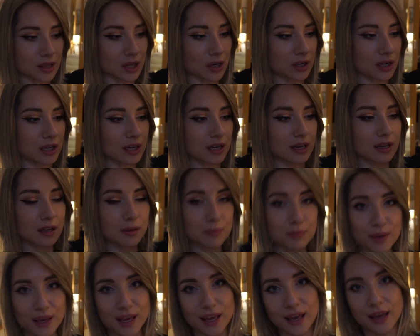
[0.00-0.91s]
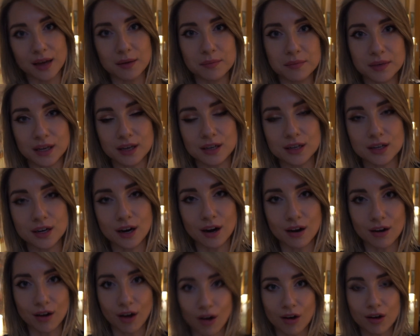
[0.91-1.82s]
time, eventually it just
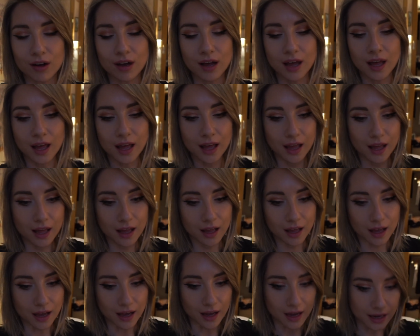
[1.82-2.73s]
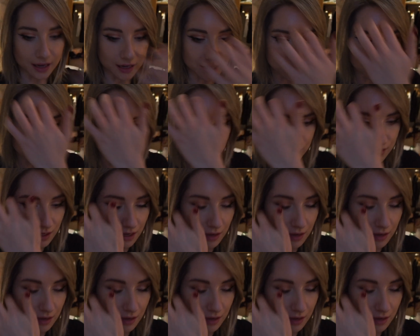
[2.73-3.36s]
became inconvenient for me.